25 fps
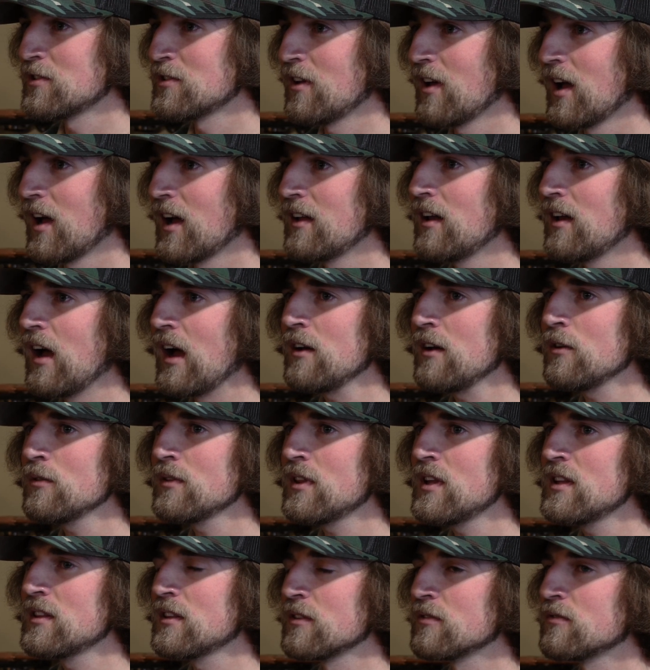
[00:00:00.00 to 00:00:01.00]
I don't
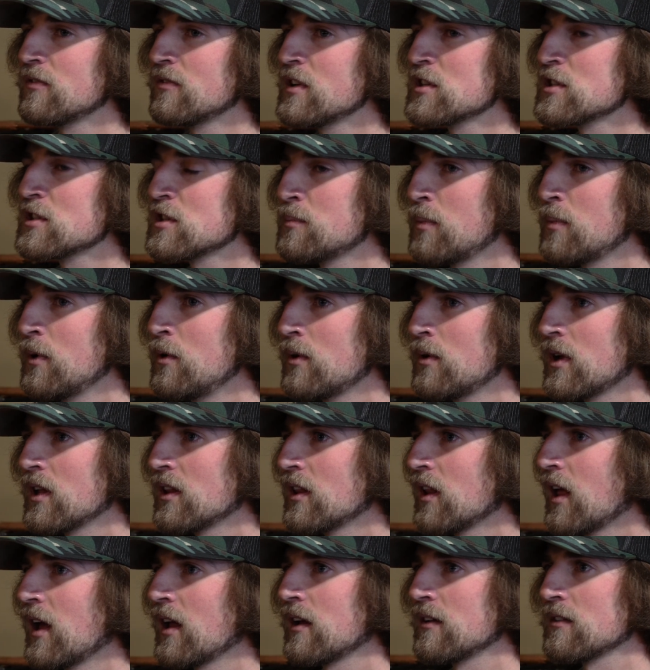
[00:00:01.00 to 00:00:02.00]
think the fish spook in
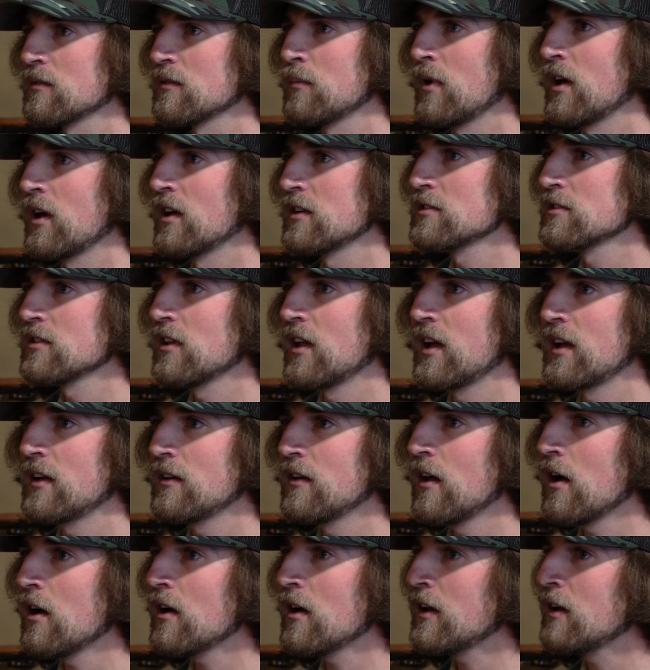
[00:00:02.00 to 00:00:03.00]
that as much. Like
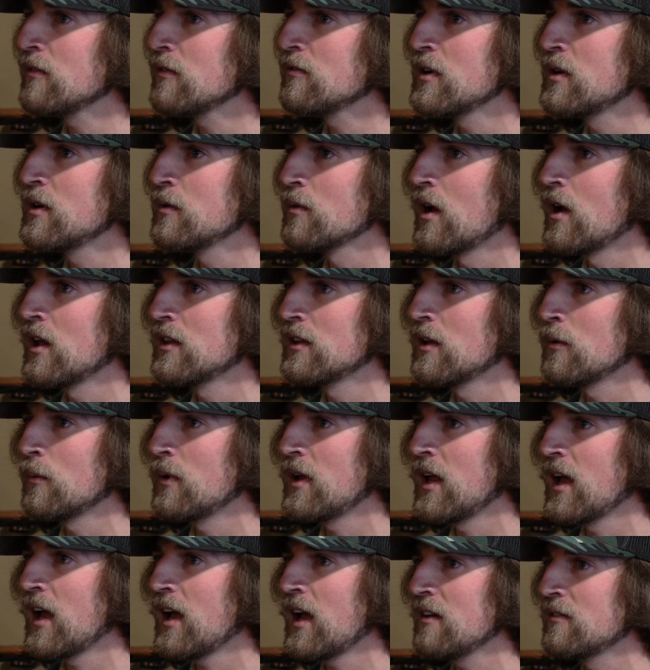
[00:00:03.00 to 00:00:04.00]
not every run that we
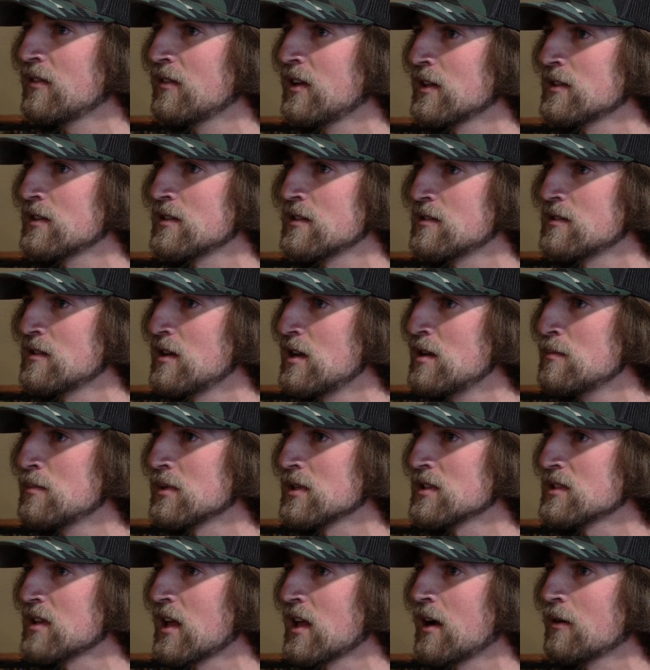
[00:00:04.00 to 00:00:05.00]
have gets as deep
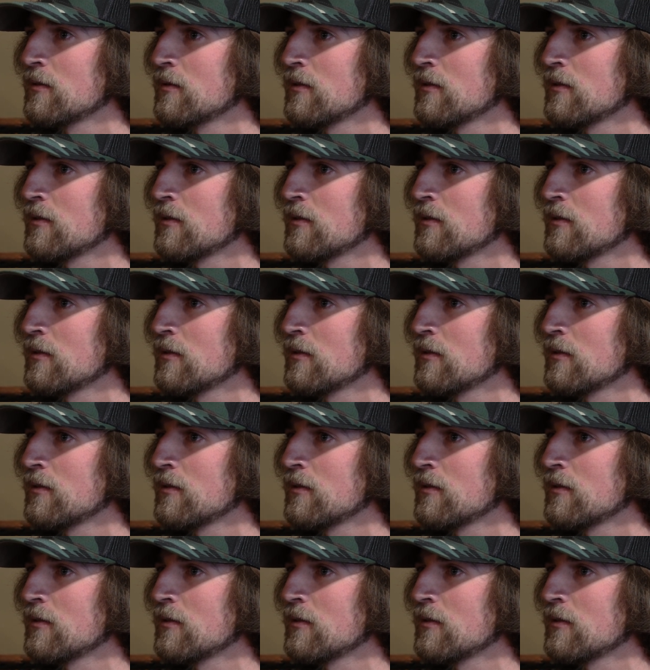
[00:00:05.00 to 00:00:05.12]
as that